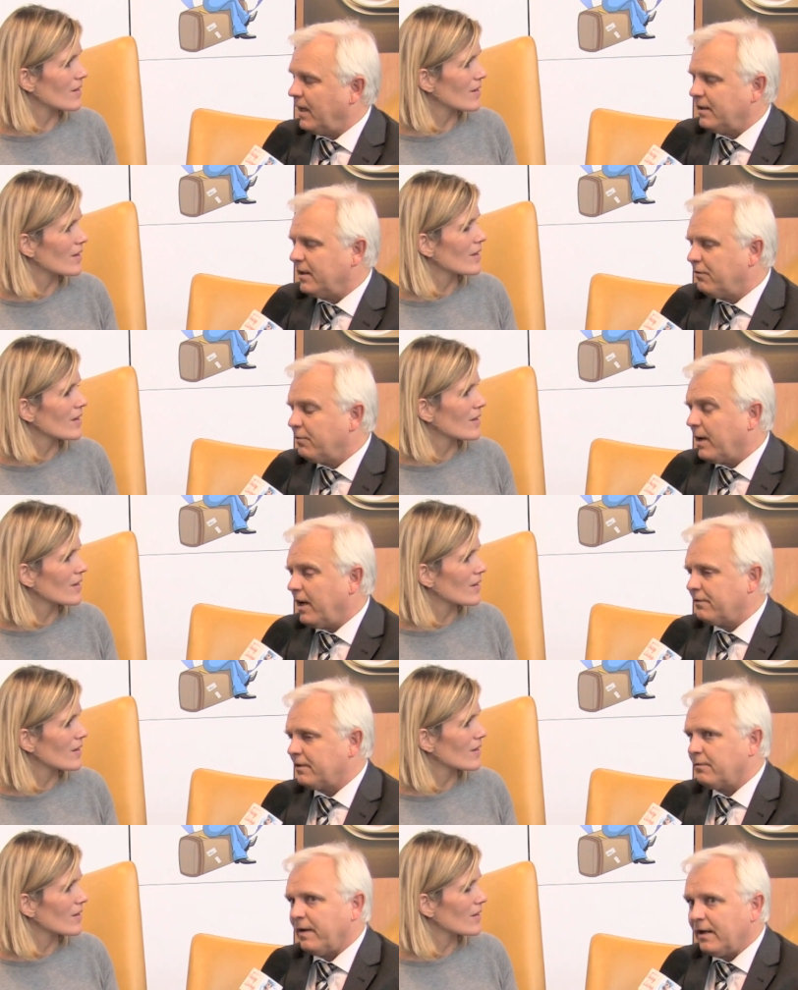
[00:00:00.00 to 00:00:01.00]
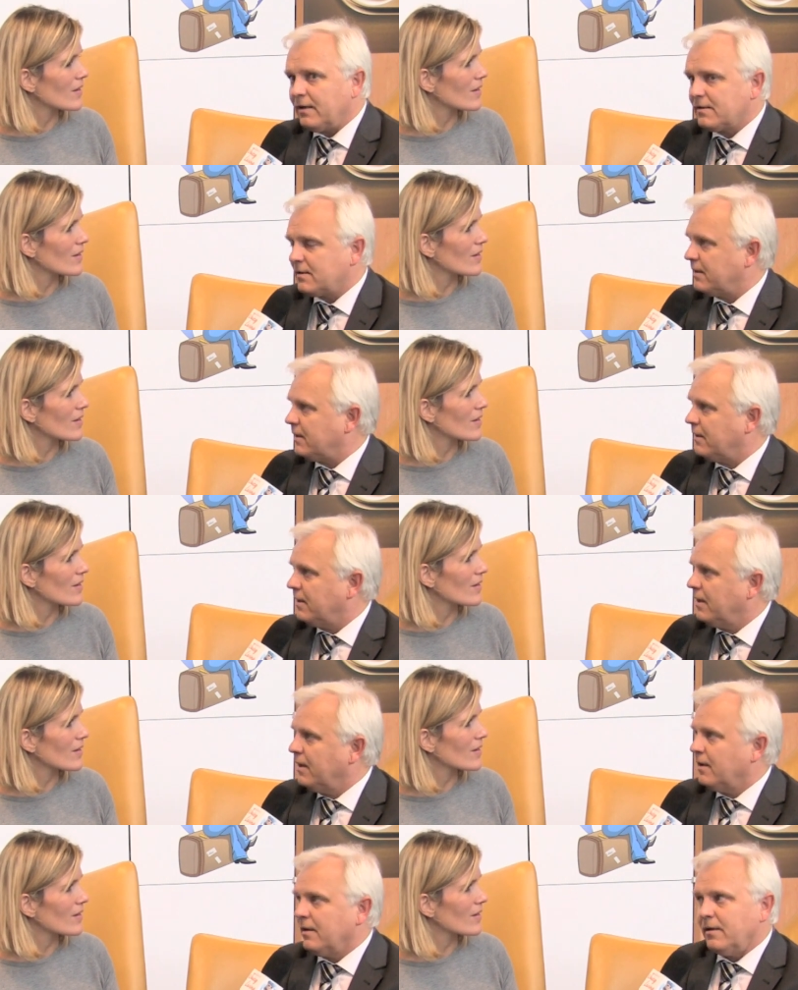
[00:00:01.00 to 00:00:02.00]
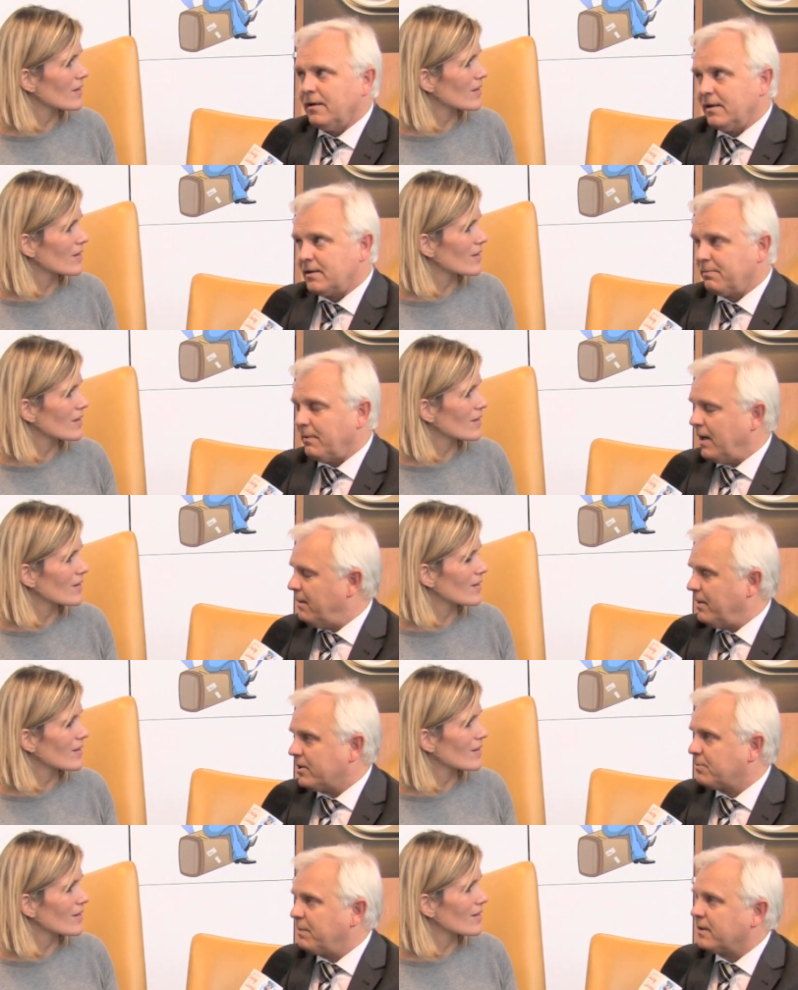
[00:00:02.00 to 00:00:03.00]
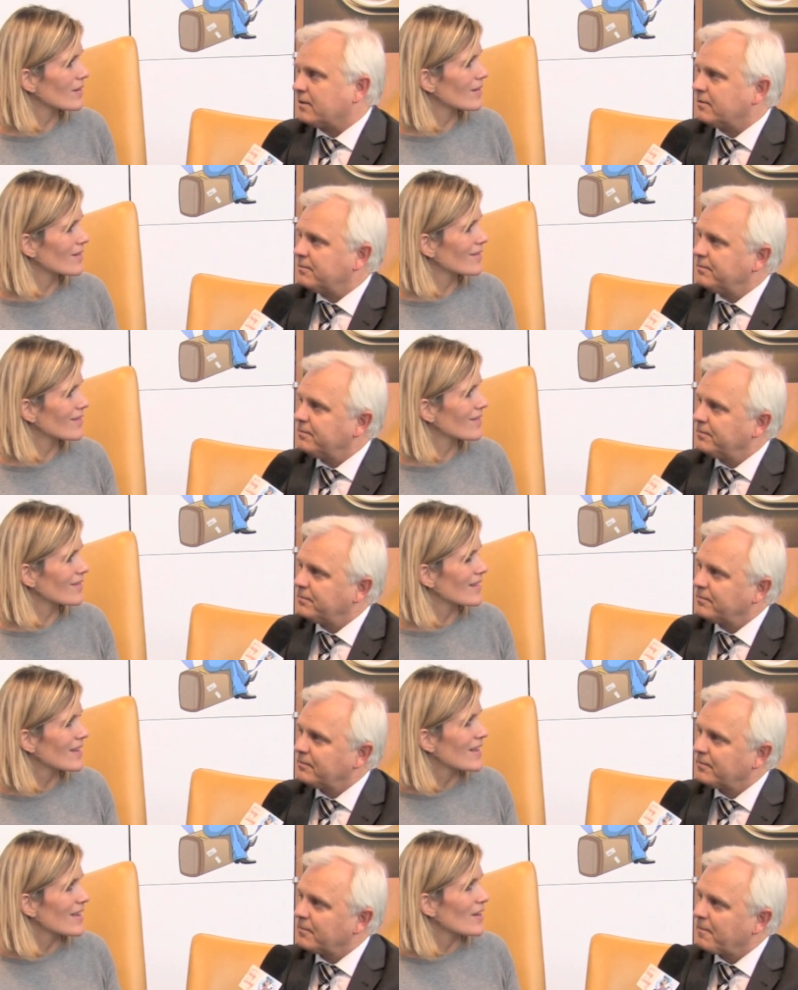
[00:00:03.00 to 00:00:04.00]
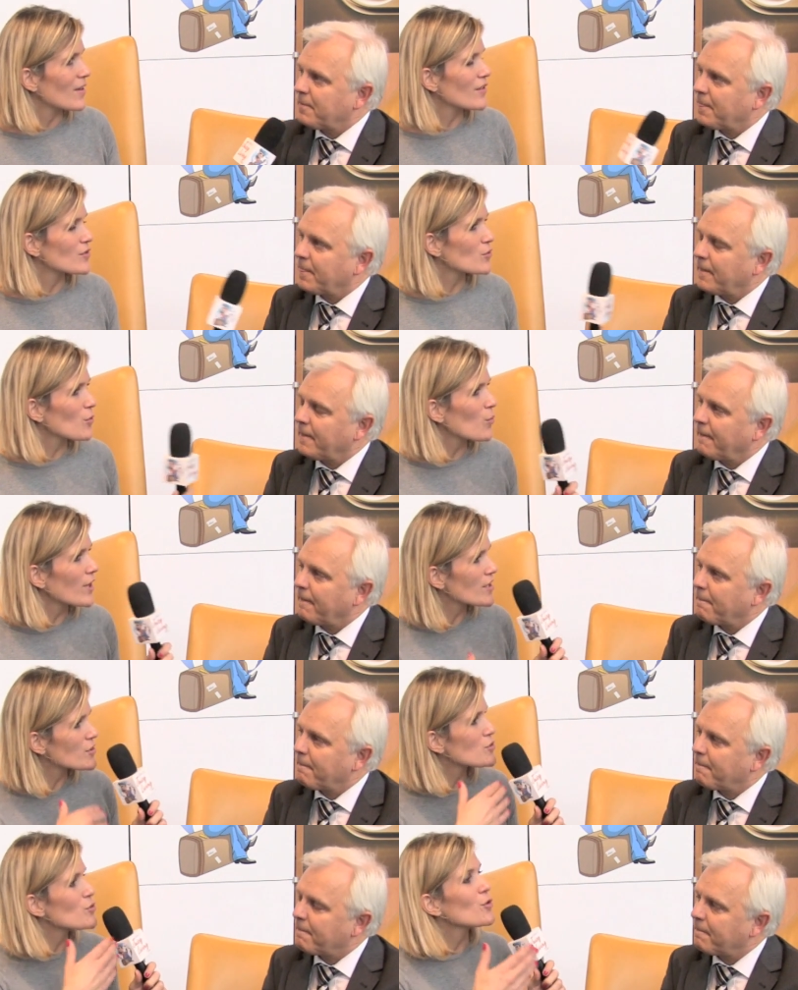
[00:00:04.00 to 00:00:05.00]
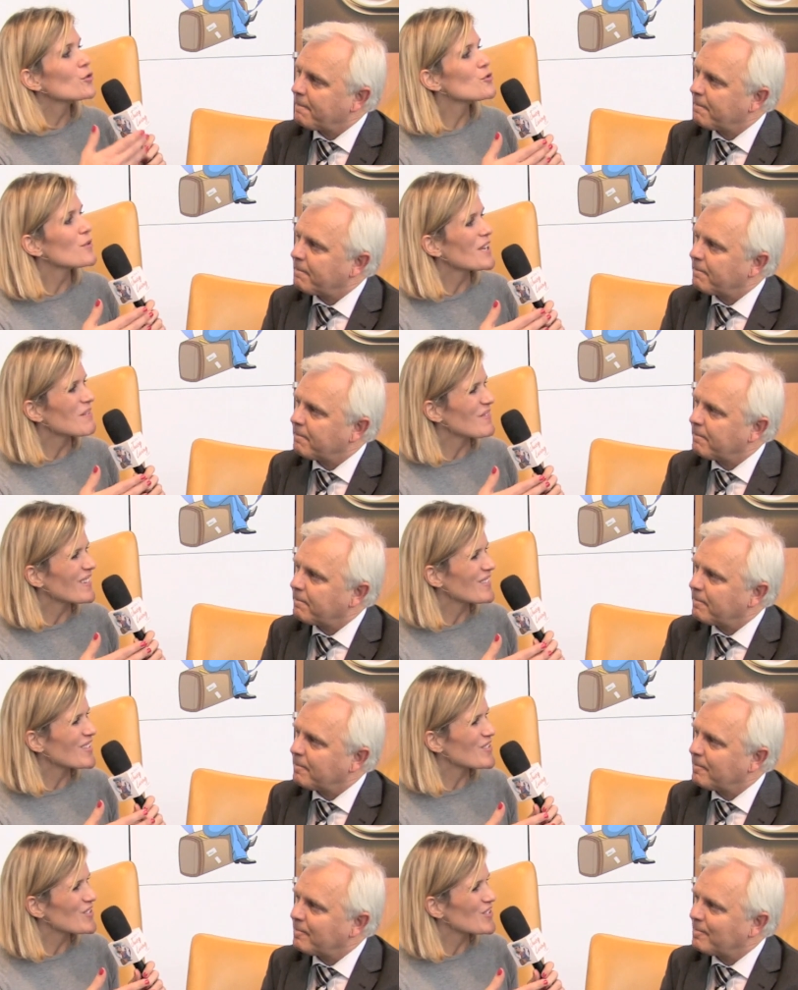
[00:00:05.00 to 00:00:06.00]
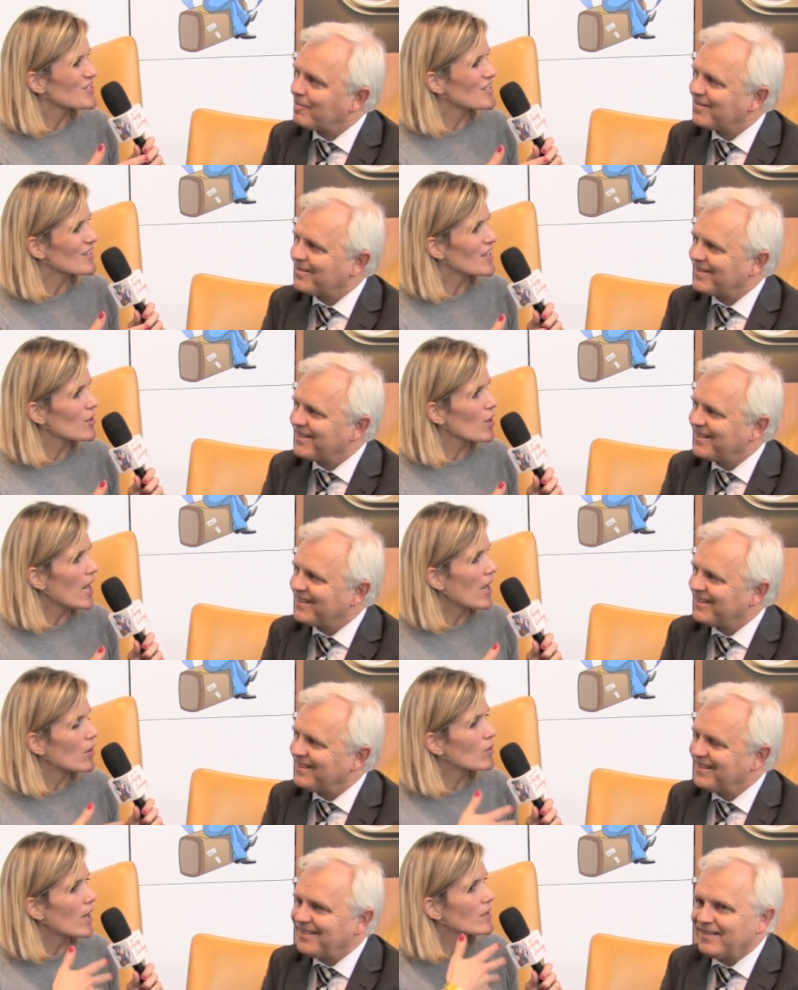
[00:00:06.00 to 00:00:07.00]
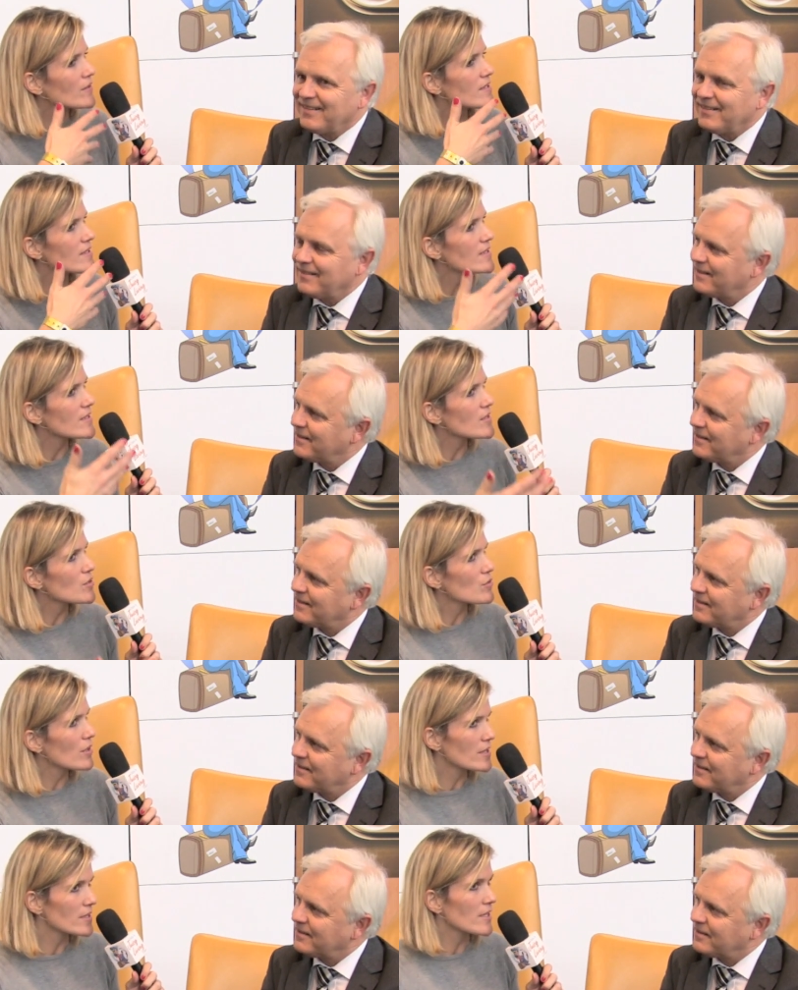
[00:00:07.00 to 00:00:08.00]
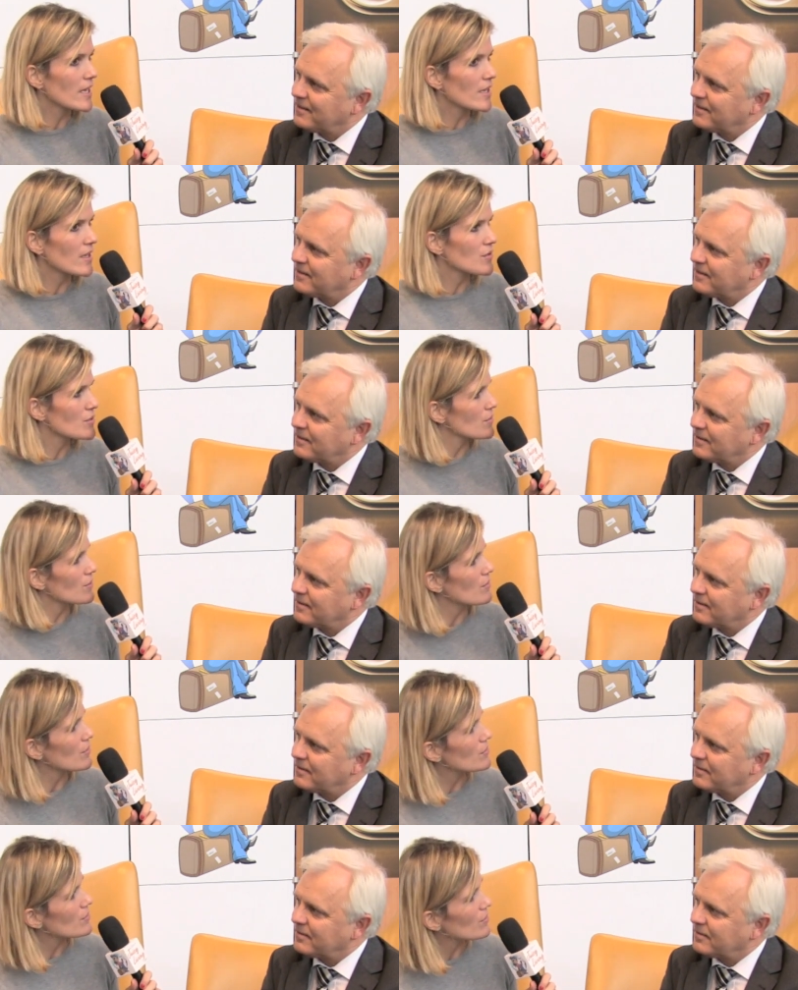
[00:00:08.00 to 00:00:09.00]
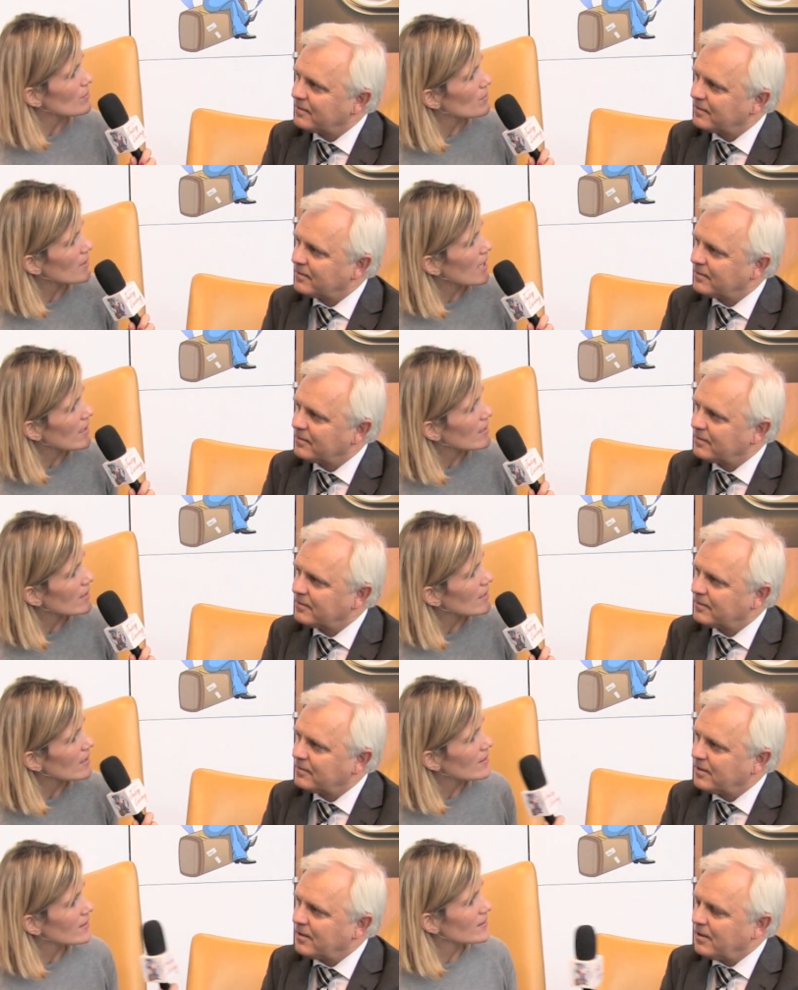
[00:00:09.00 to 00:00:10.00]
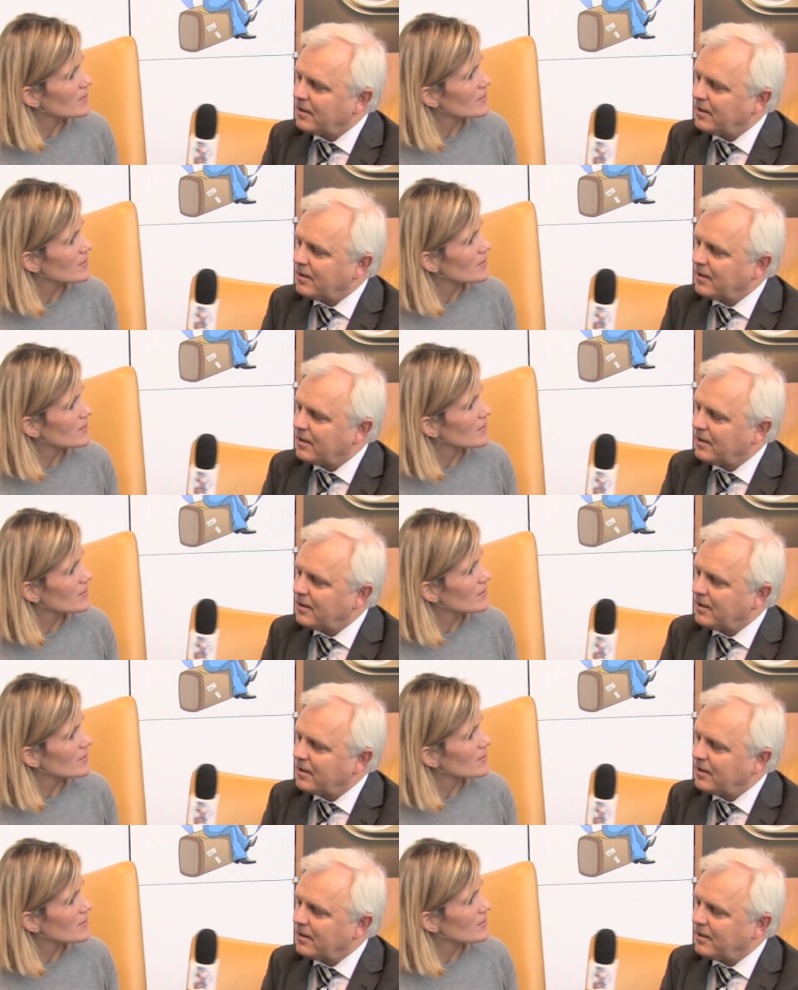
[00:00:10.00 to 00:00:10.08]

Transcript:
Speaker 1: and if we have it wirelessly it's uh, much better
Speaker 2: so what is your dream if there's such a thing or how, how does this translate into into the reality